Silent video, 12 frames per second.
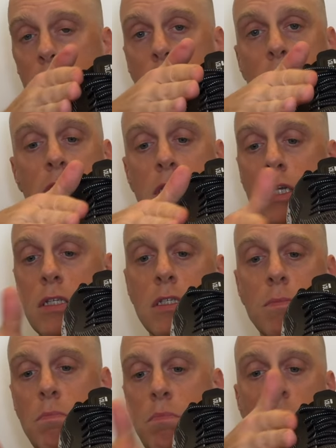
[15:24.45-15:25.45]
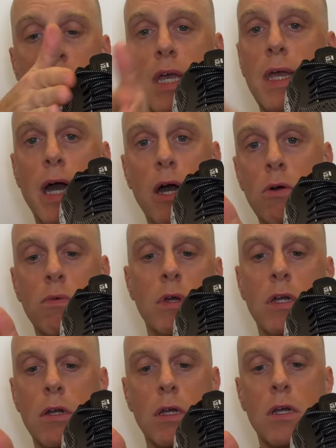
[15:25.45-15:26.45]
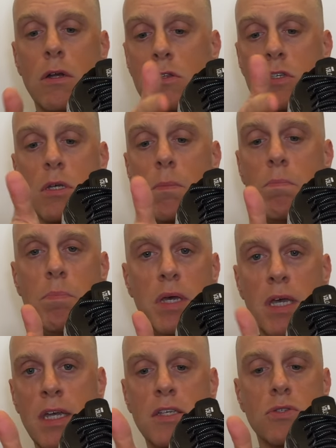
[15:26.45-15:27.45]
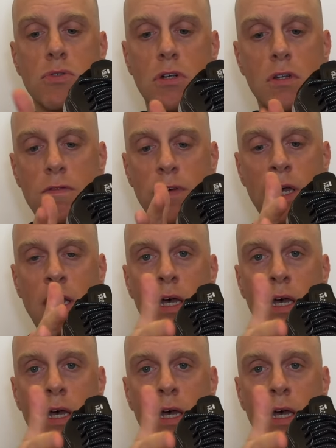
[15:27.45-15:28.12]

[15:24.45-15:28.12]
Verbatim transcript: There is a big outrigger here, and there's a big sort of